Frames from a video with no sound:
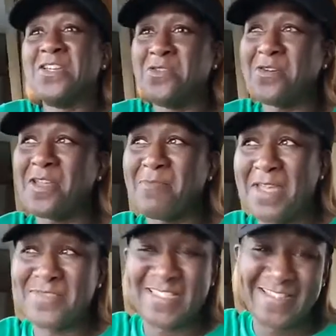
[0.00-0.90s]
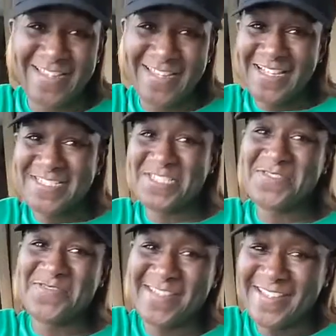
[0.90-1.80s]
that man was looking at
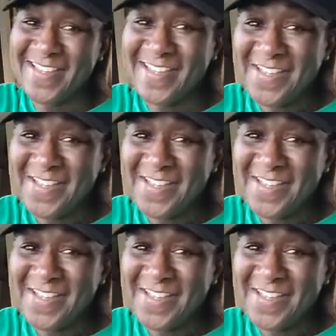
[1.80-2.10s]
you, and